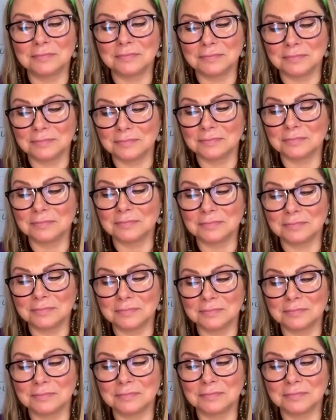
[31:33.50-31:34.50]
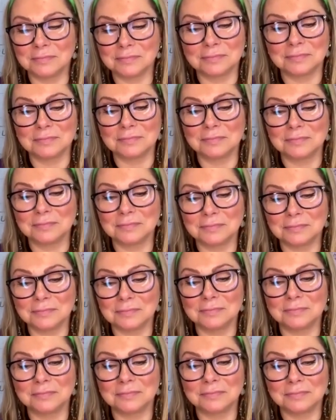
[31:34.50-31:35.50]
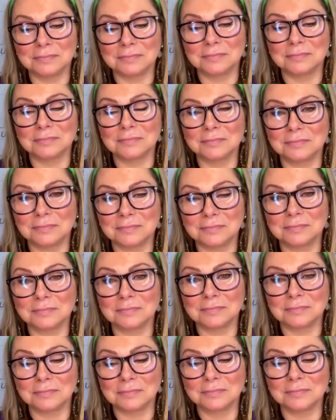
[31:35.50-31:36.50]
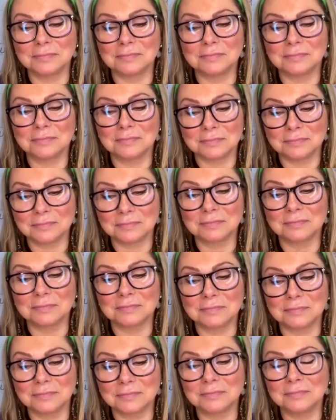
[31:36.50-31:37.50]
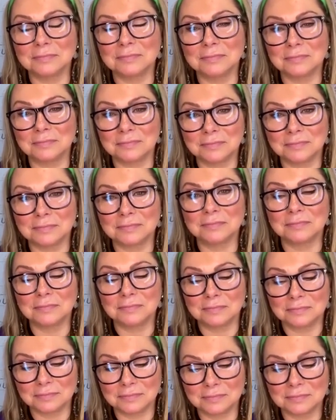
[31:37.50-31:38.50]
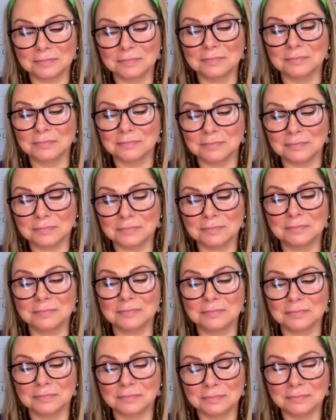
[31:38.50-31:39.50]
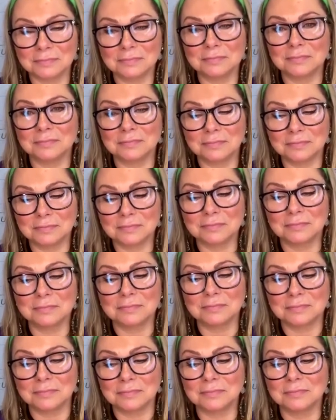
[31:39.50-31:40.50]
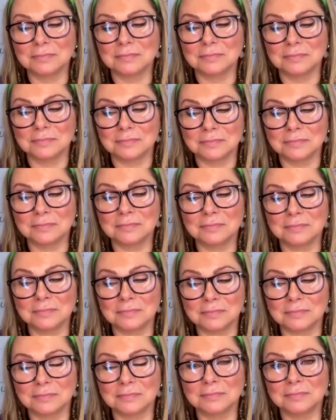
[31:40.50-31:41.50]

(not speaking)